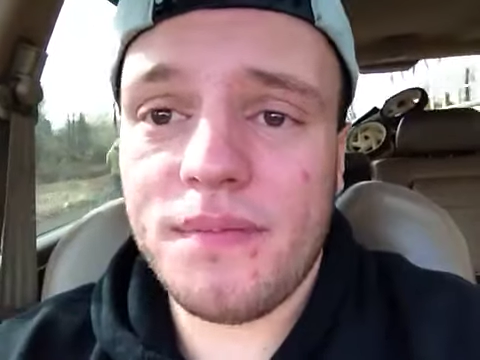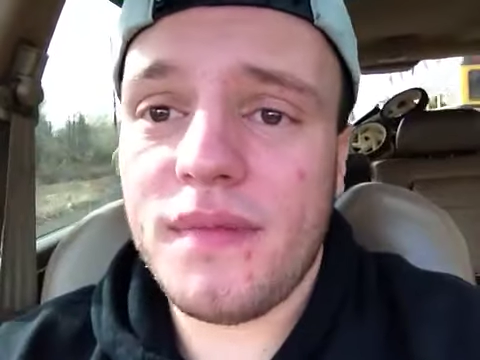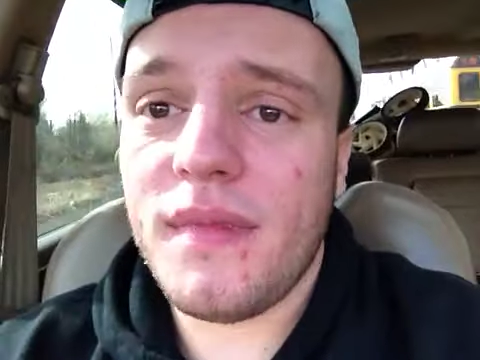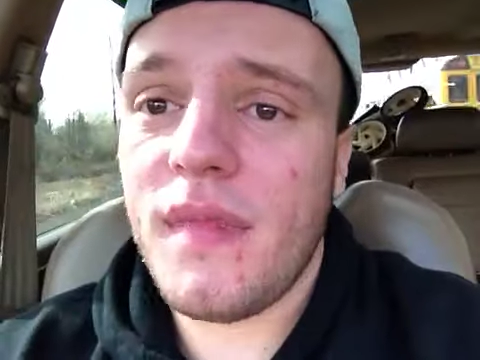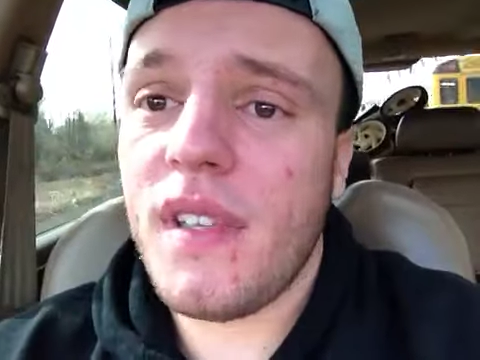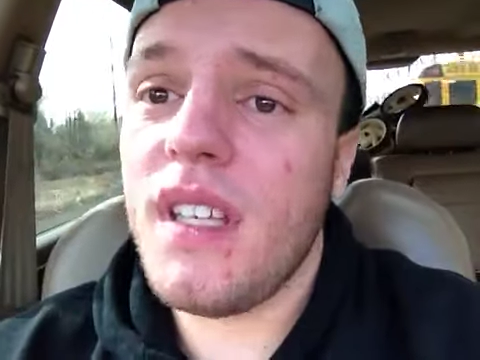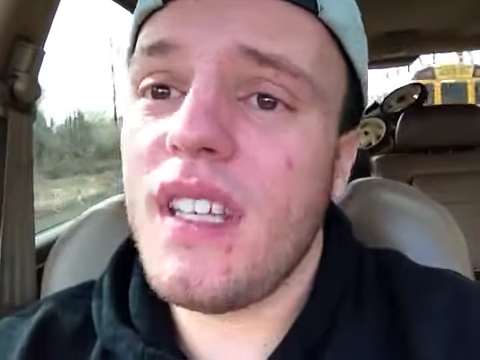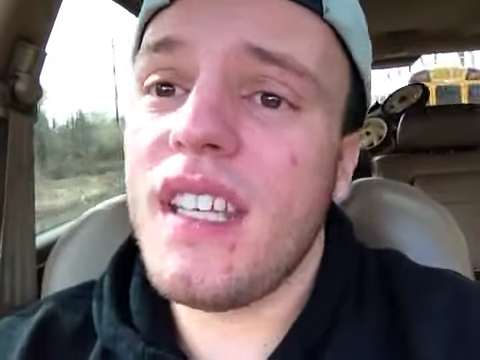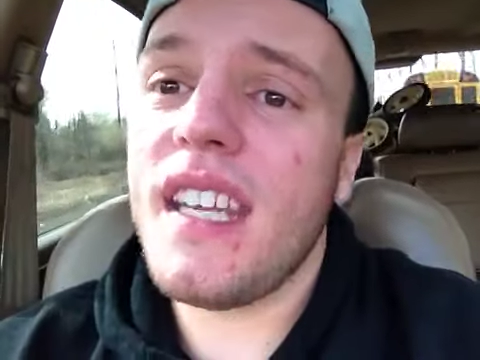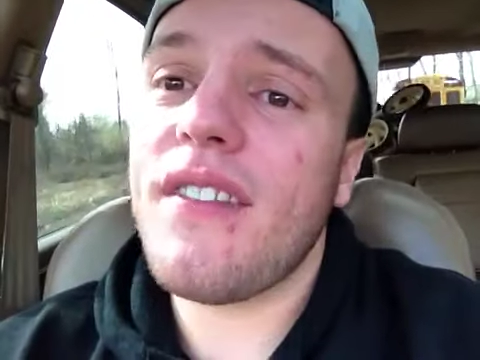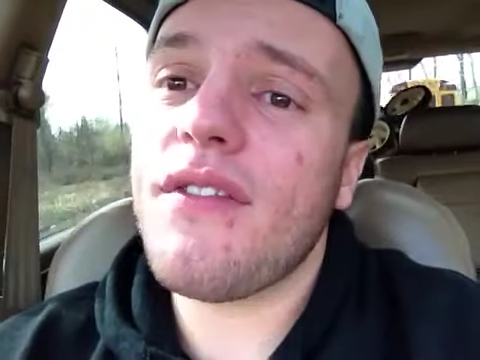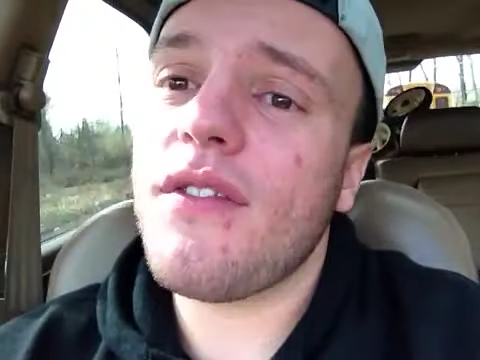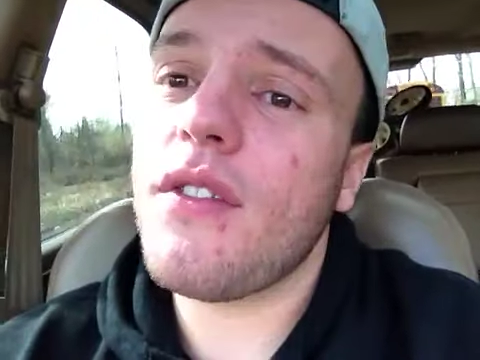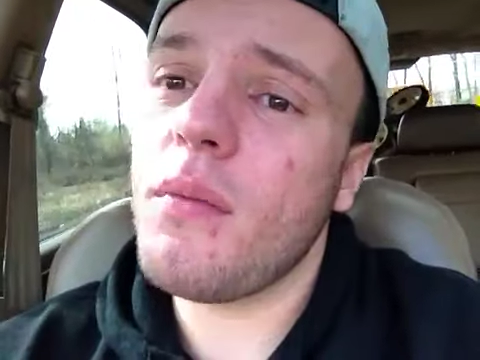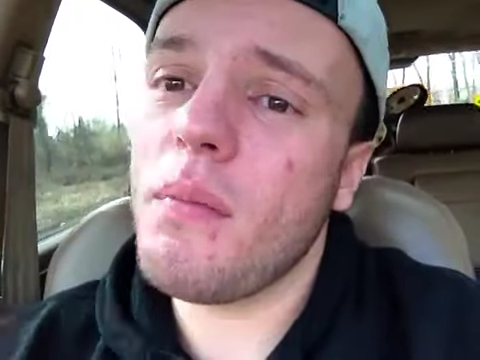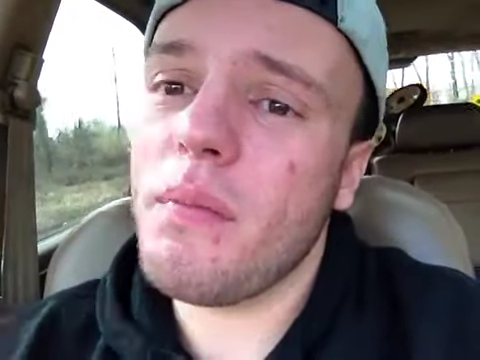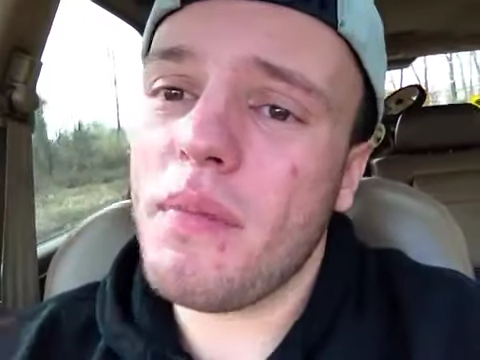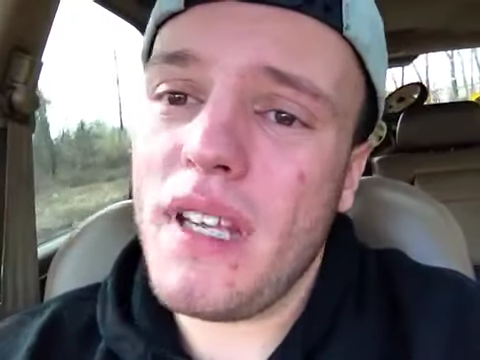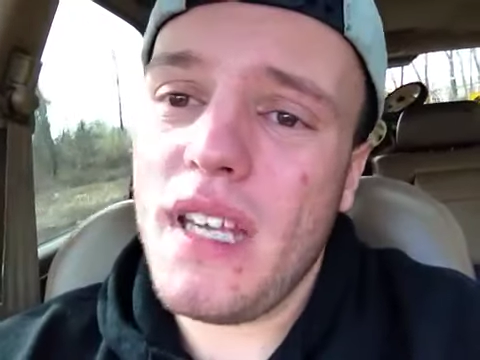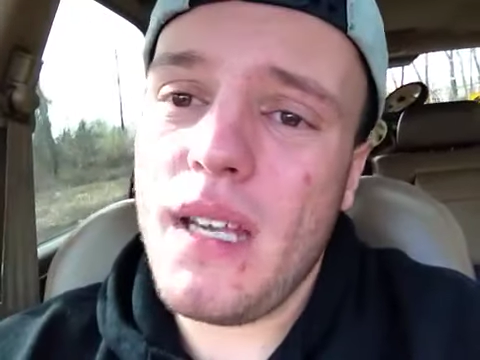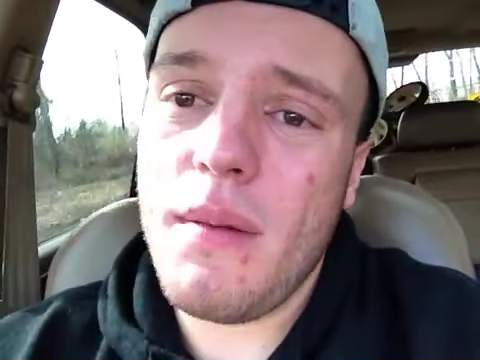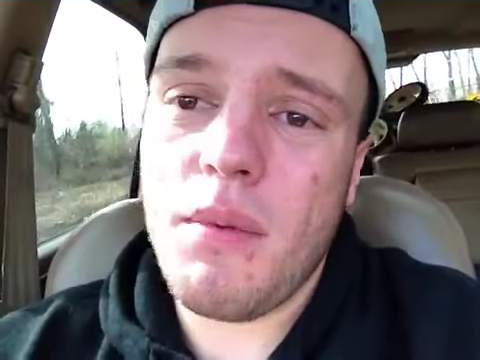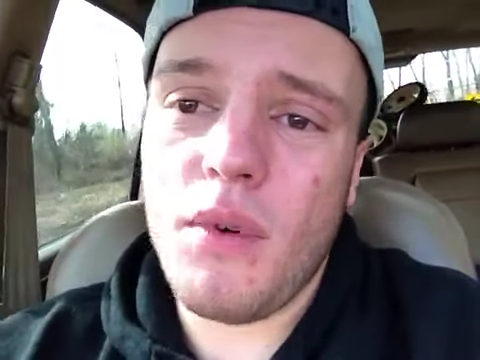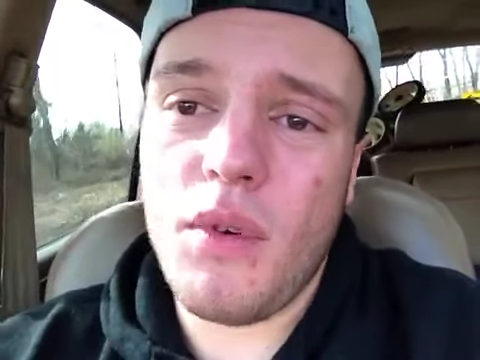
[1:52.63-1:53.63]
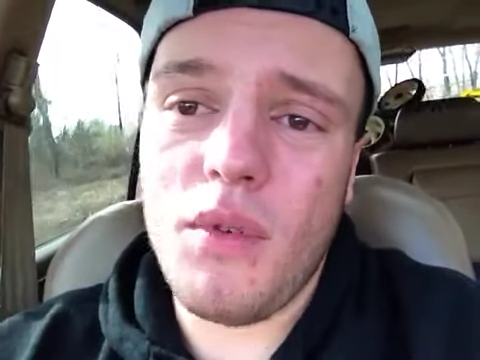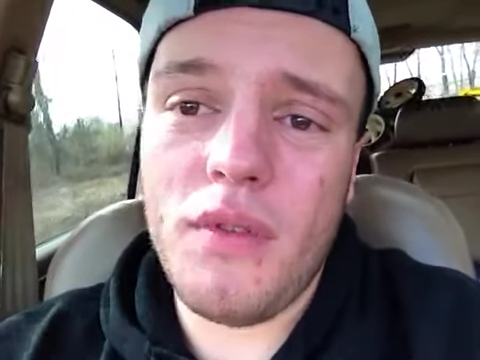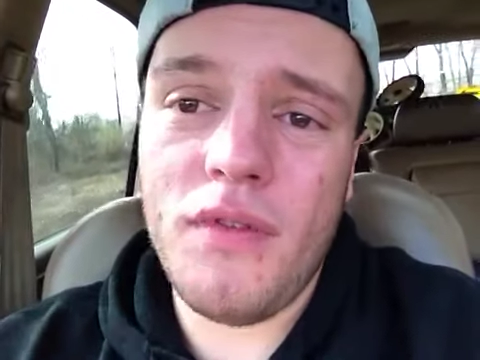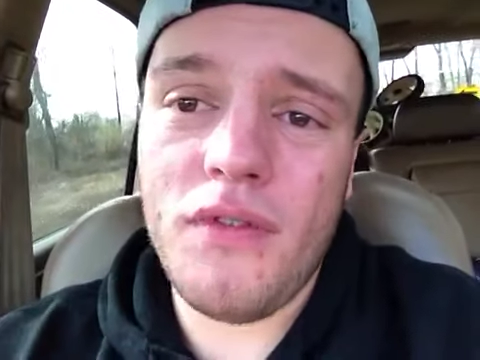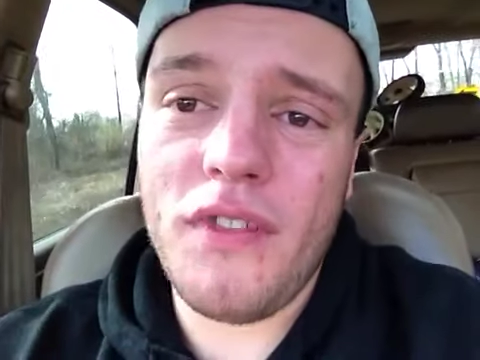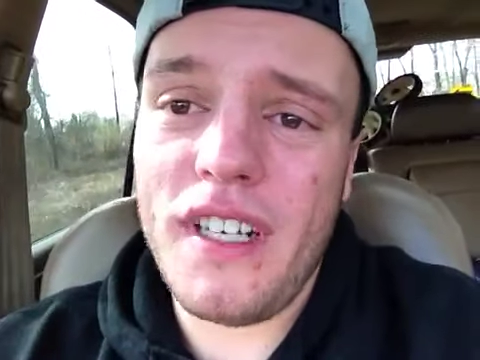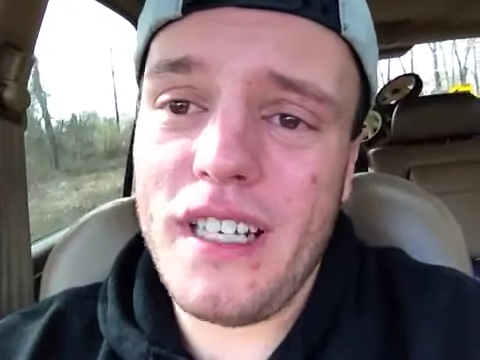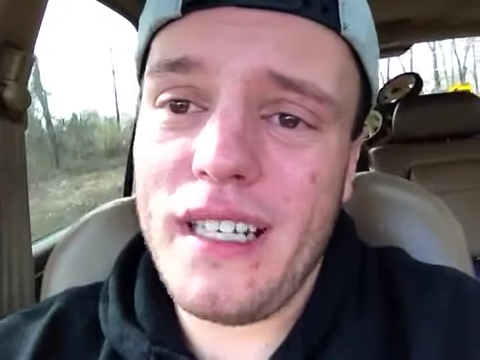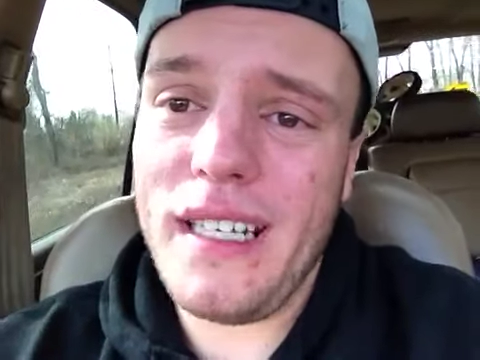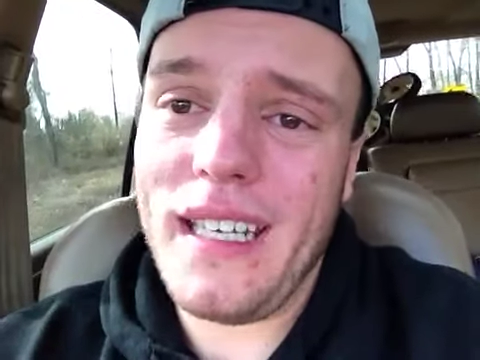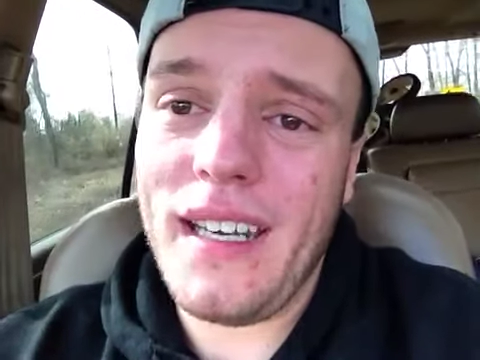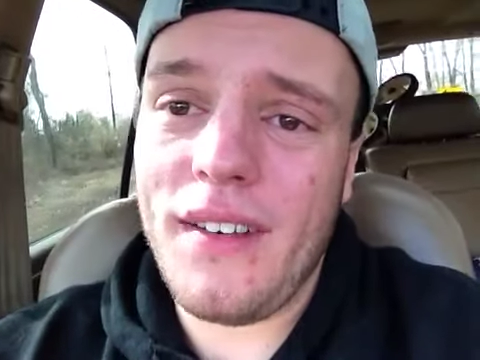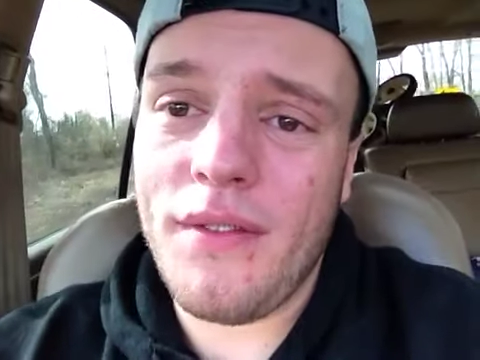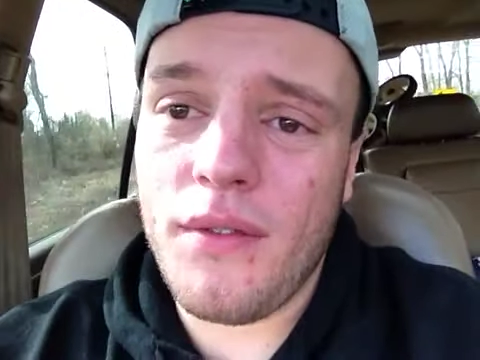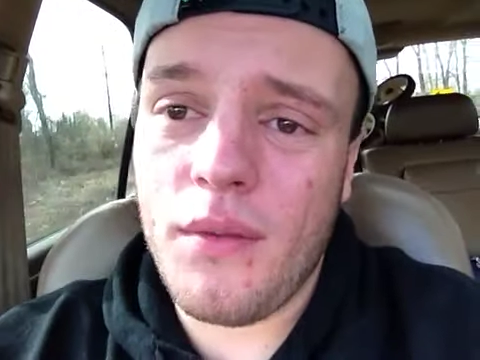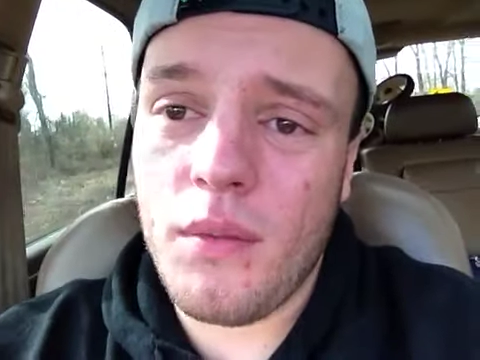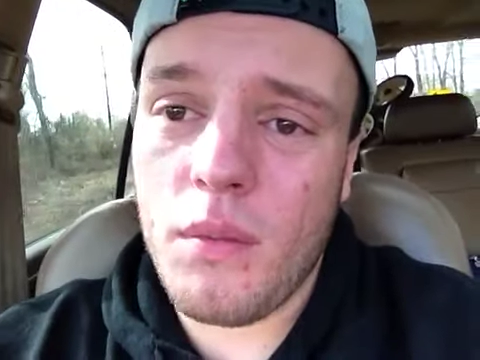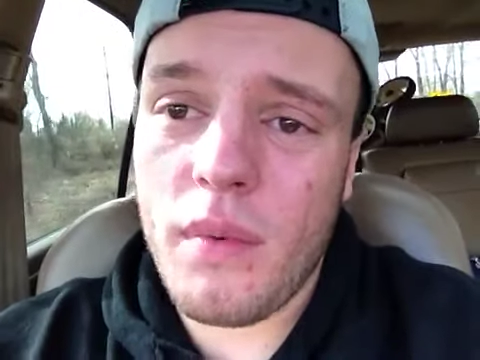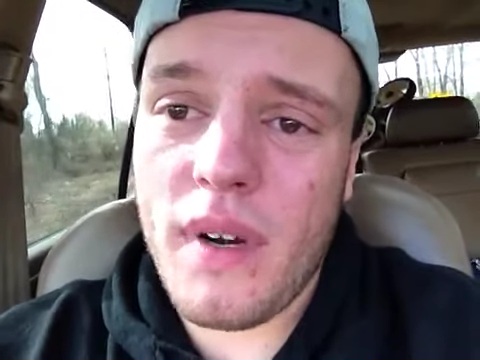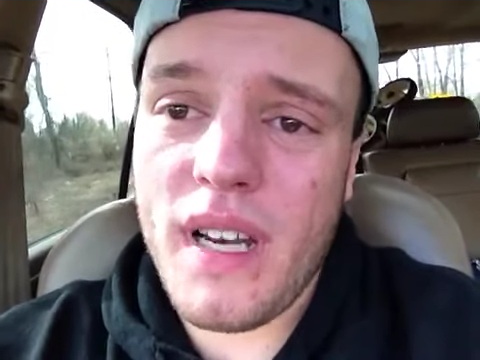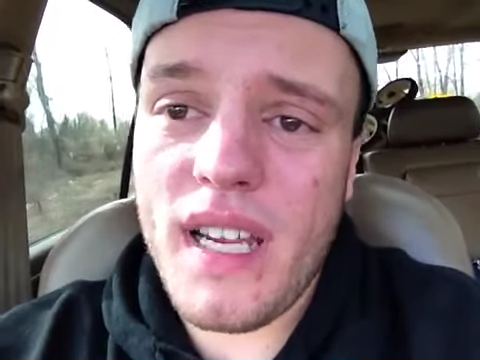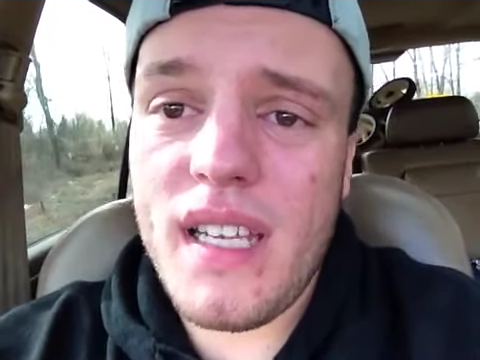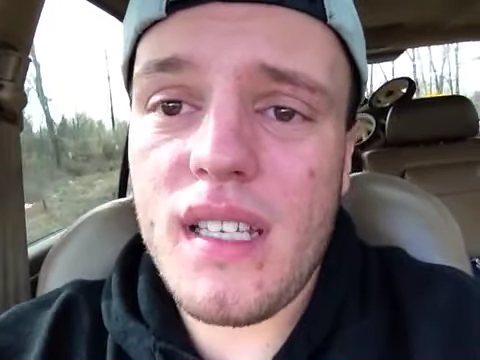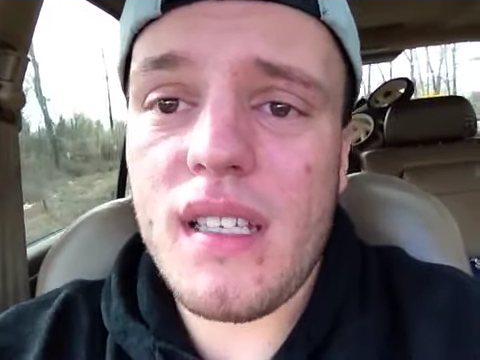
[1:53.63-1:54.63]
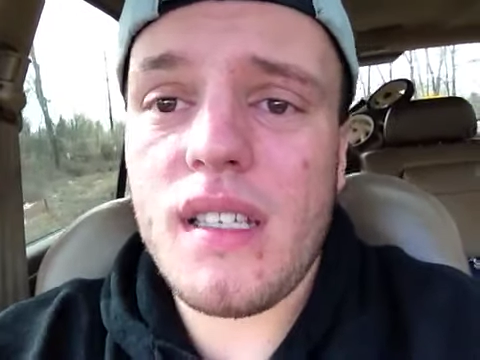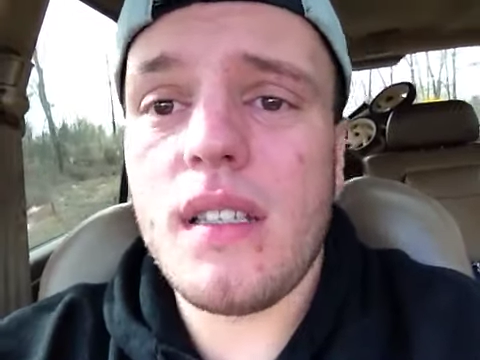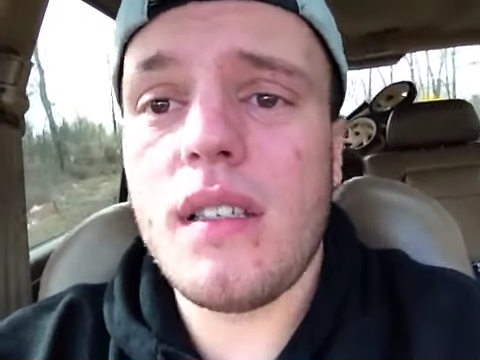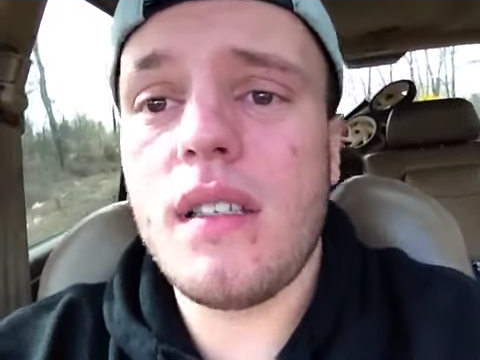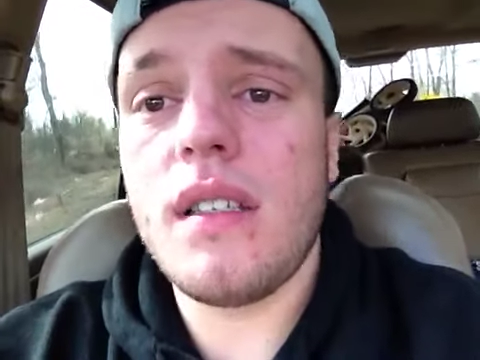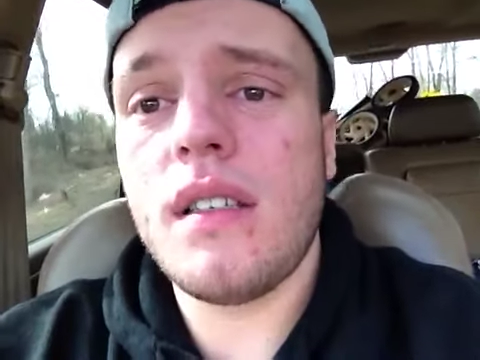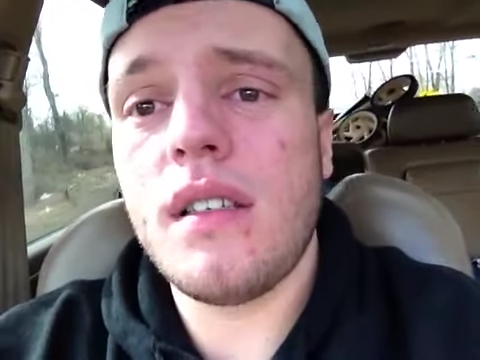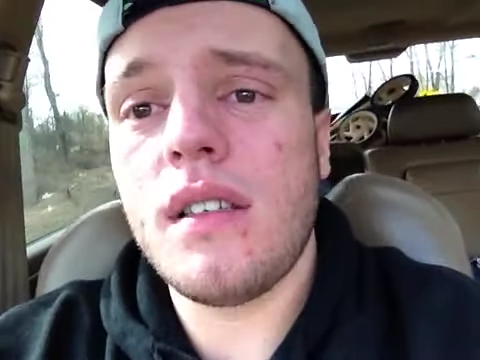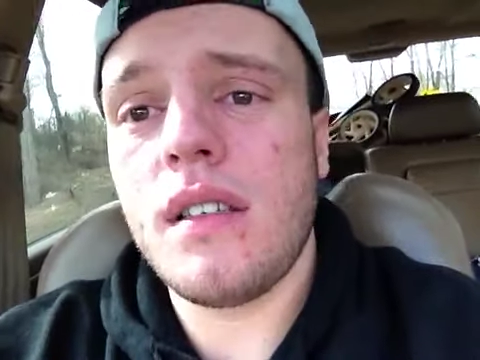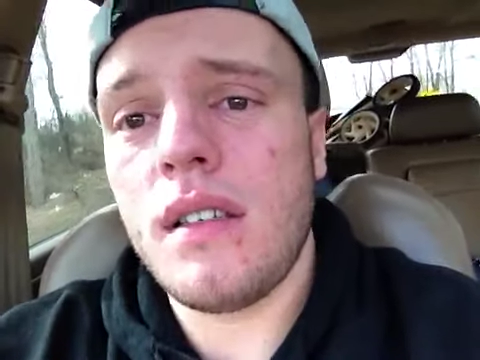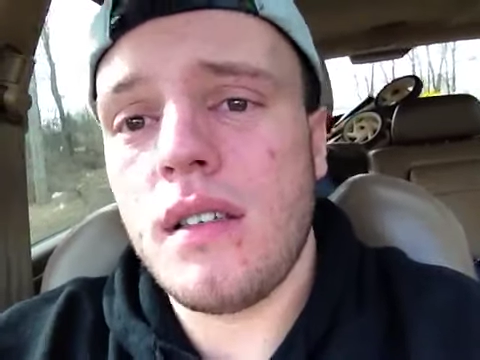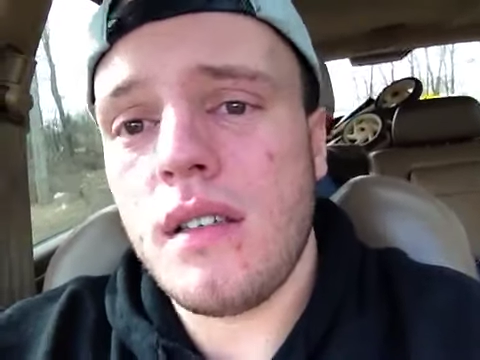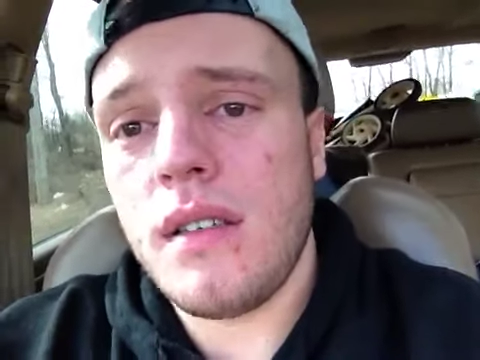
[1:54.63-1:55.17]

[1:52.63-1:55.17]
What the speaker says: to different people for different reasons.